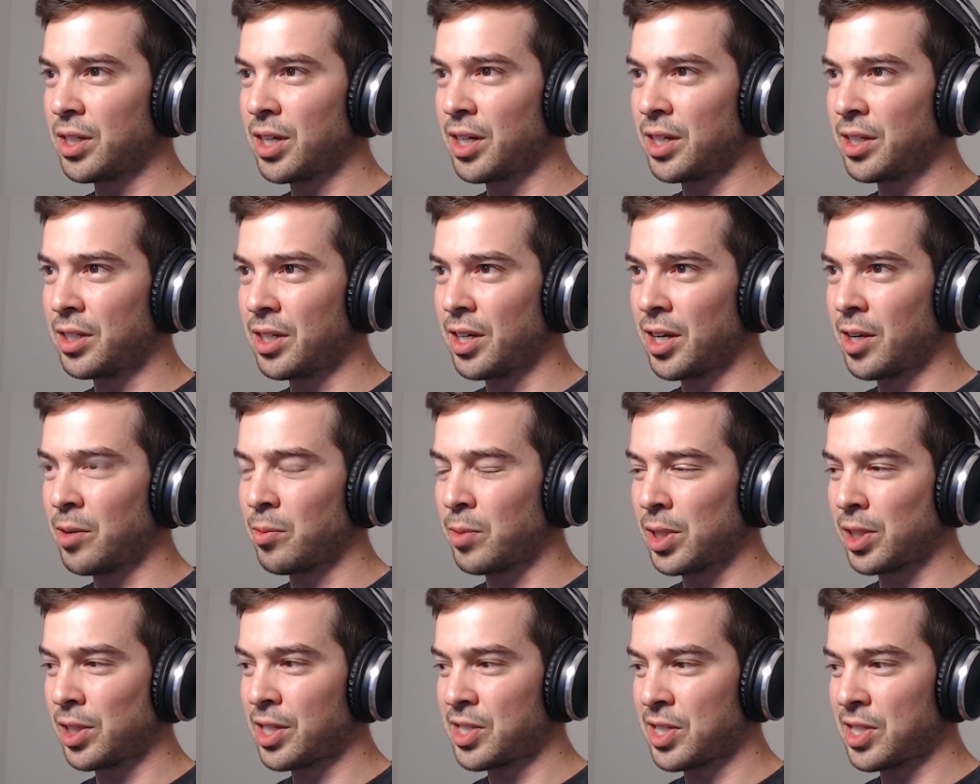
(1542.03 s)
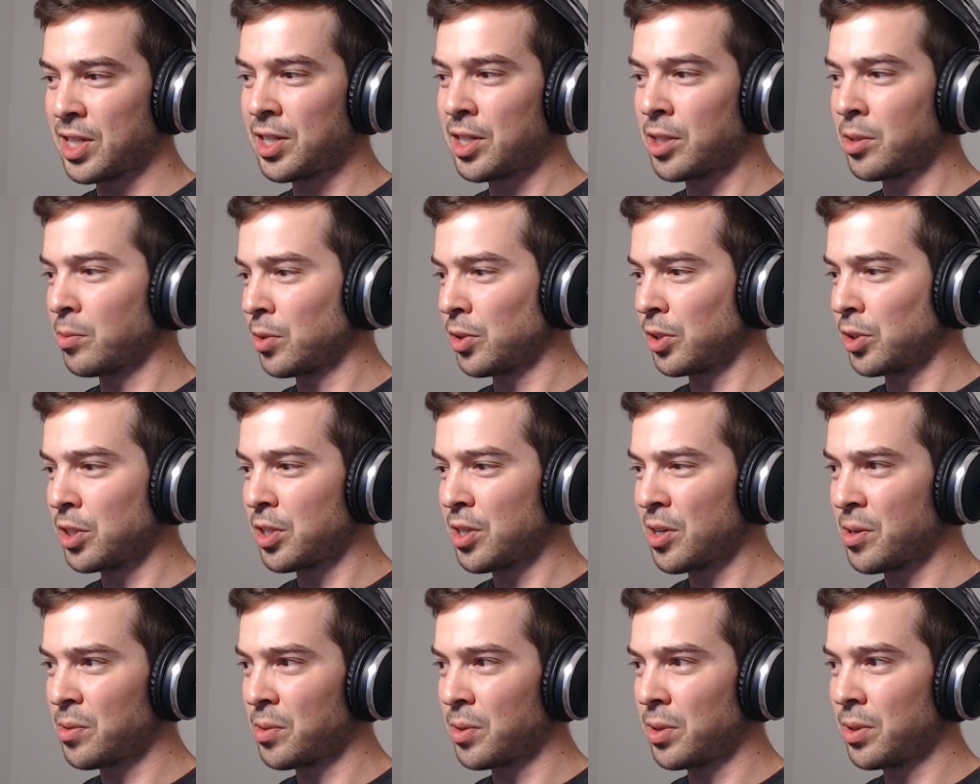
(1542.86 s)
I, I realized they didn't really
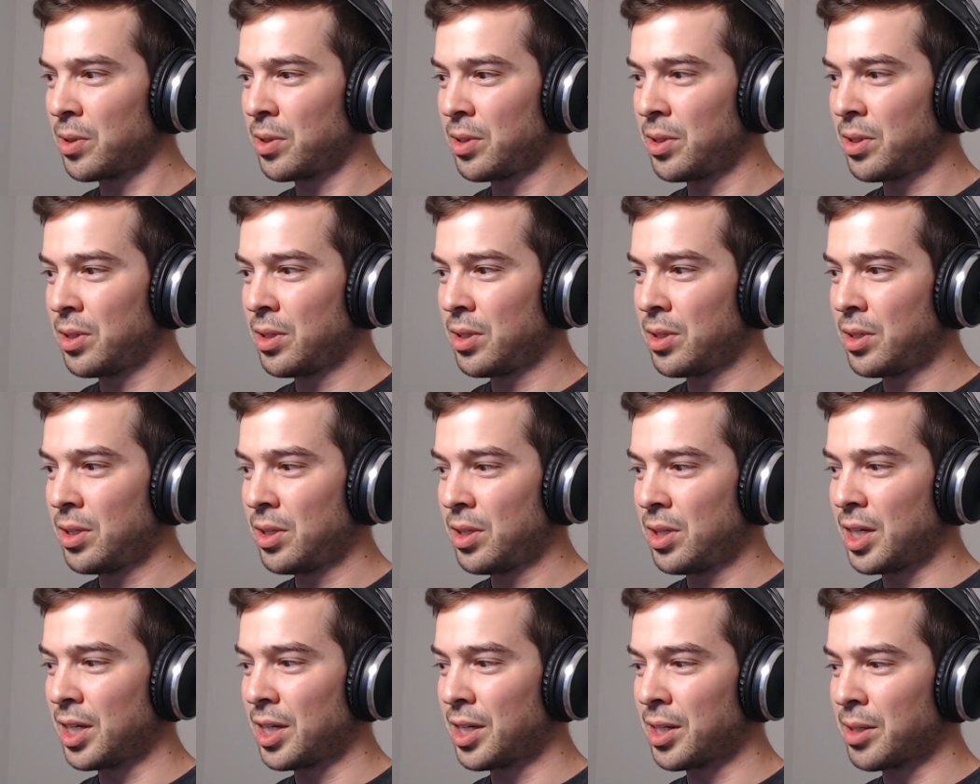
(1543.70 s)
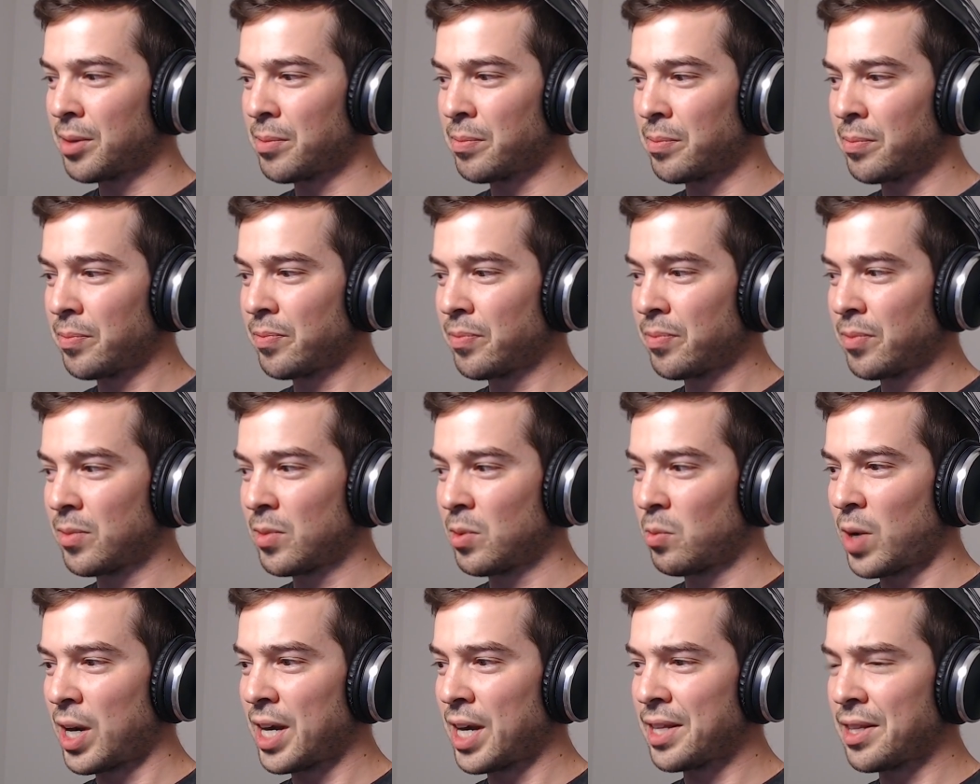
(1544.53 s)
know um,
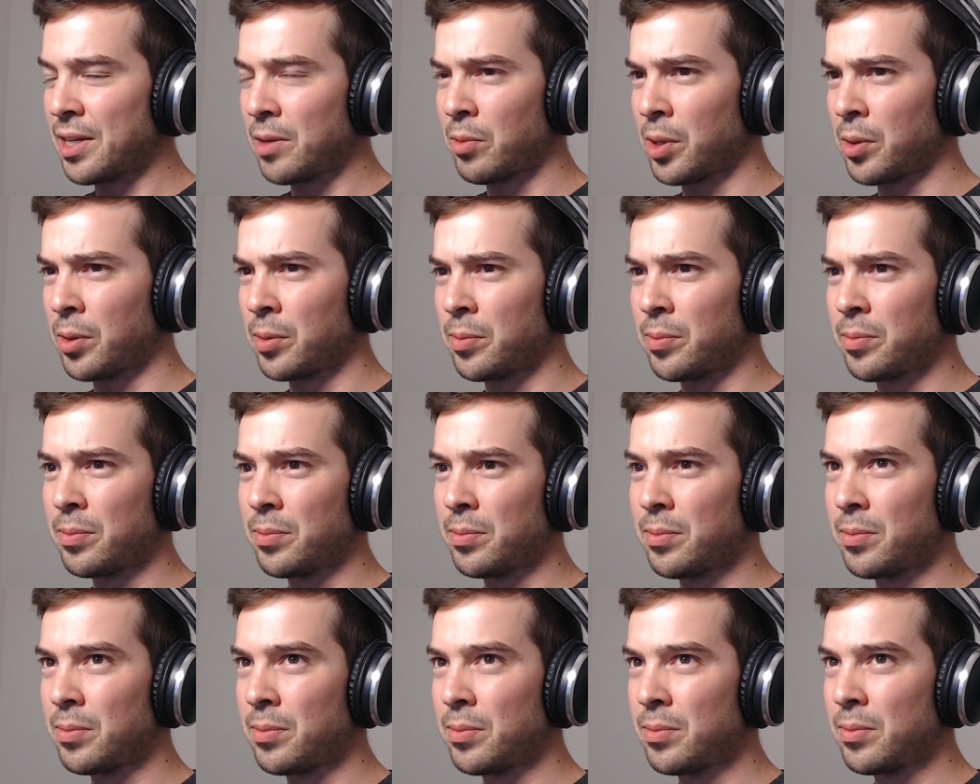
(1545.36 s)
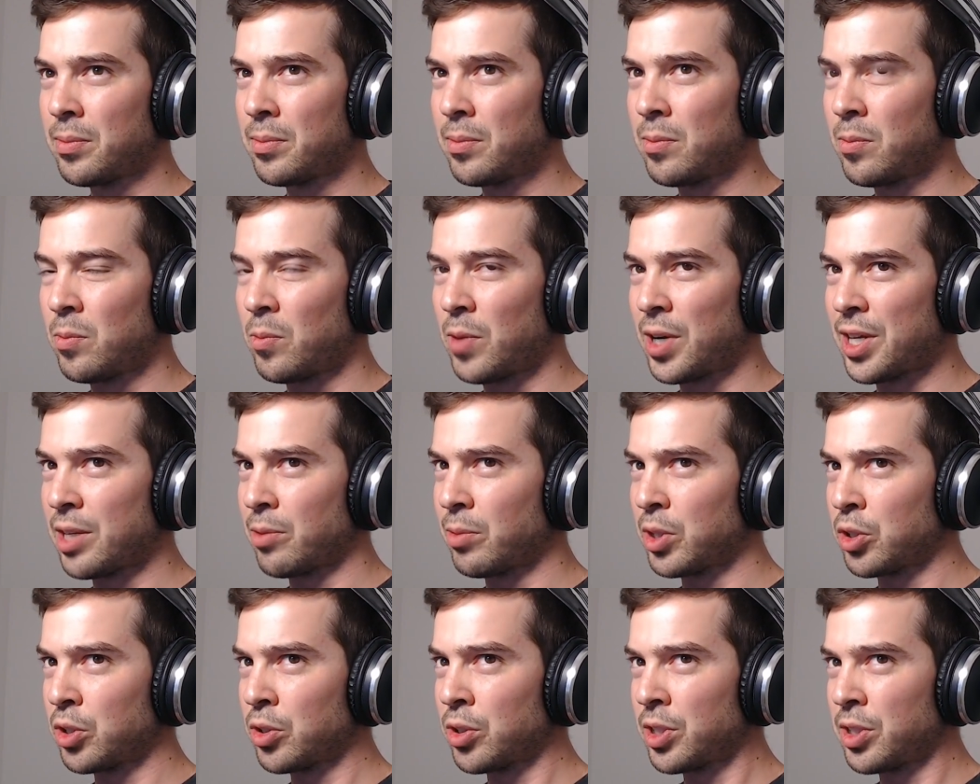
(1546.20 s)
why they were why they
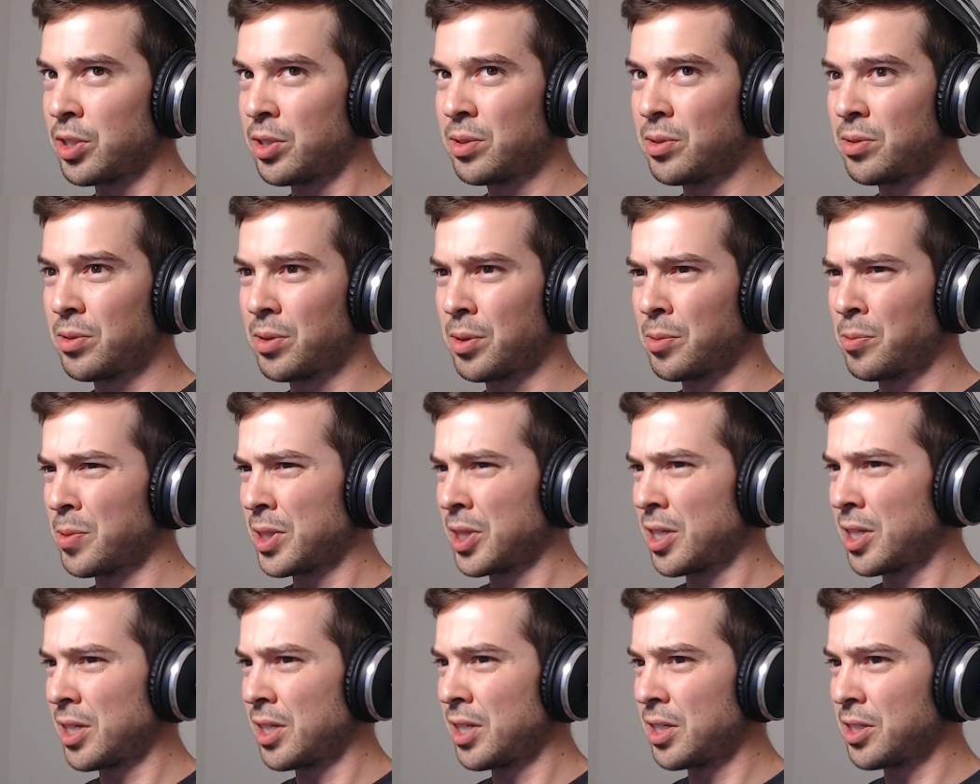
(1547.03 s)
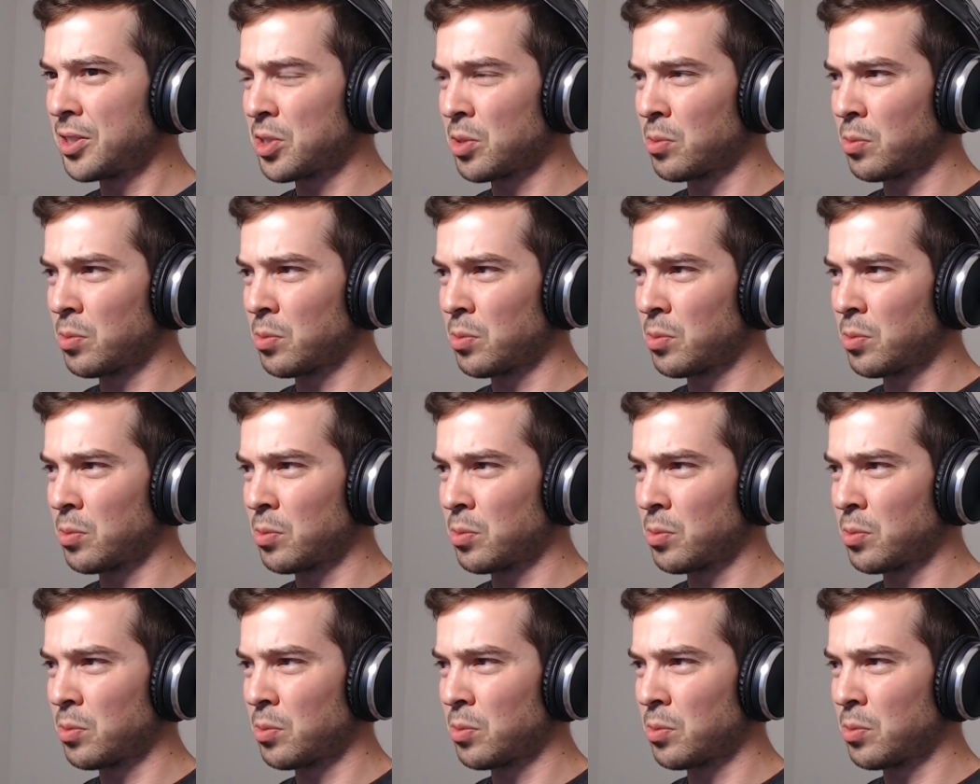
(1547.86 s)
were good or what they needed